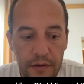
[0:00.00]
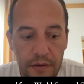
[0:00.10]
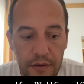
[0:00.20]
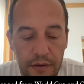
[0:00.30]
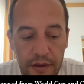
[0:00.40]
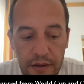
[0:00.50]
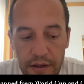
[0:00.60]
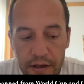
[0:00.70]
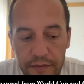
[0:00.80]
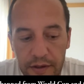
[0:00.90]
I think they
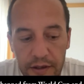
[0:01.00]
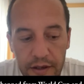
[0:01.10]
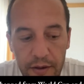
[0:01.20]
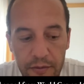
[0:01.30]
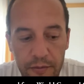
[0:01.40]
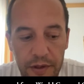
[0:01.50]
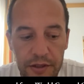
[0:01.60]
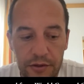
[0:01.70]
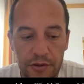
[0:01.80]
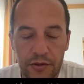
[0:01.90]
have their own
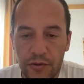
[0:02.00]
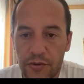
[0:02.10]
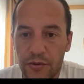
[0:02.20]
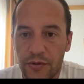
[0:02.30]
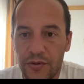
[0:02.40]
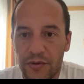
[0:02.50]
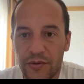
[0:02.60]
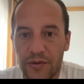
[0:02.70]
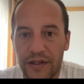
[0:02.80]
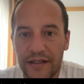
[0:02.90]
reasons
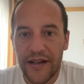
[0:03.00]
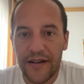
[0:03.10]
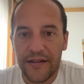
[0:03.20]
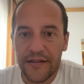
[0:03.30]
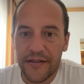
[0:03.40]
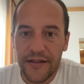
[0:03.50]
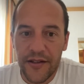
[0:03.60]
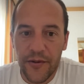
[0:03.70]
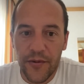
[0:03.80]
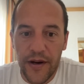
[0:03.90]
to attack
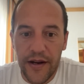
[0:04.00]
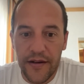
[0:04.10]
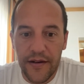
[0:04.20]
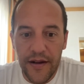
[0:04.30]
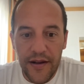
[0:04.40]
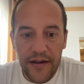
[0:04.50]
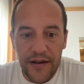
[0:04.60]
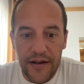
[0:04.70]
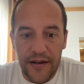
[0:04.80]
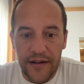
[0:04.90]
Ukraine,
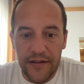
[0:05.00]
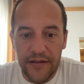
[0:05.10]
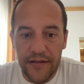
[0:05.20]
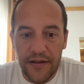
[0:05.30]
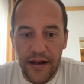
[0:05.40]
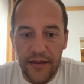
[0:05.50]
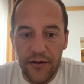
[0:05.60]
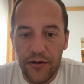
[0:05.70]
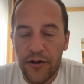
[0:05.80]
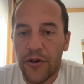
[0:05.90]
and I
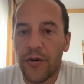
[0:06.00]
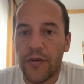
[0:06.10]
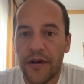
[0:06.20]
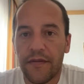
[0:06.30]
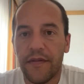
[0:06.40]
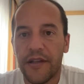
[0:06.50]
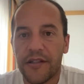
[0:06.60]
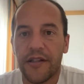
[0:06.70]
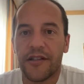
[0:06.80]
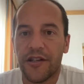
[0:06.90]
don't know if
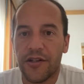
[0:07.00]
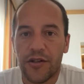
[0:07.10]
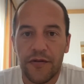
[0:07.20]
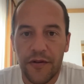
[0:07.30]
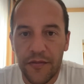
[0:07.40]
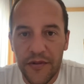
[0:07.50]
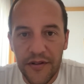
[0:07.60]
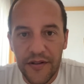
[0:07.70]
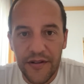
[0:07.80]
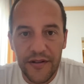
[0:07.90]
these decisions from
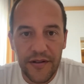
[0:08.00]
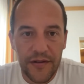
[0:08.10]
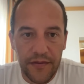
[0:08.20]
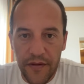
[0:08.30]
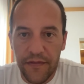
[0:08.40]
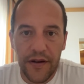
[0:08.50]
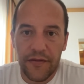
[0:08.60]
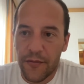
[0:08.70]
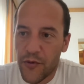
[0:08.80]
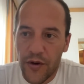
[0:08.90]
the FIFA,
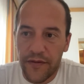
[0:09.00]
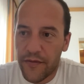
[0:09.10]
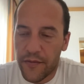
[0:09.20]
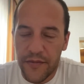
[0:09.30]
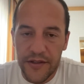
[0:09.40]
from UEFA, from